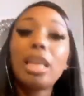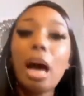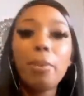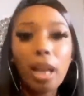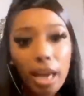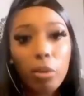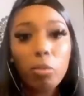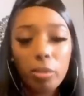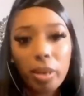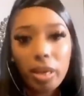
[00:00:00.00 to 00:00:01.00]
So stop
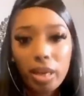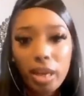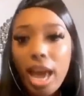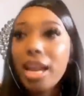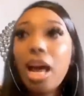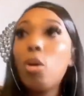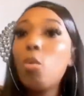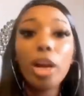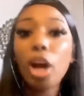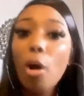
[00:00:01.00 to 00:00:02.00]
playing with me. And I
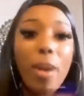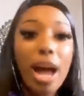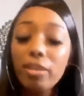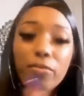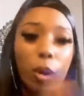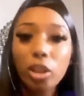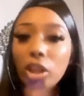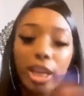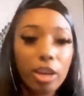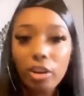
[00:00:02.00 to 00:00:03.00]
don't want to go back and
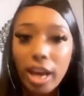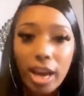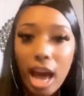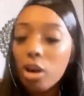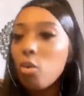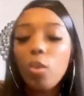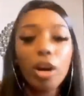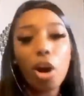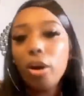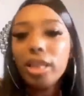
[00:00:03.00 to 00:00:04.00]
forth on the internet. I
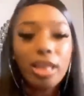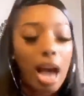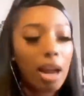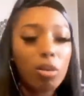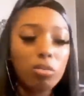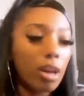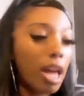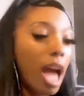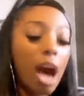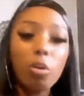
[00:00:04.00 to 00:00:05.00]
don't want no I
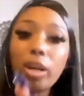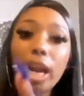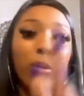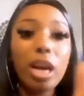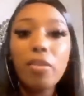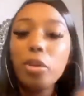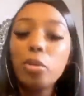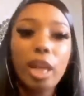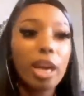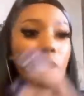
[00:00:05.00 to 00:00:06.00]
don't I don't care whatever
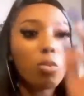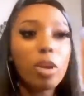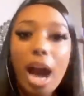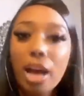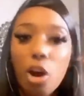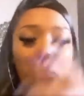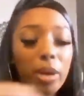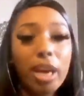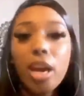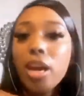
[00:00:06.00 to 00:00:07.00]
you think you got
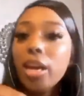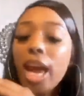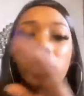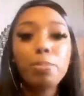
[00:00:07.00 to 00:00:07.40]
on me.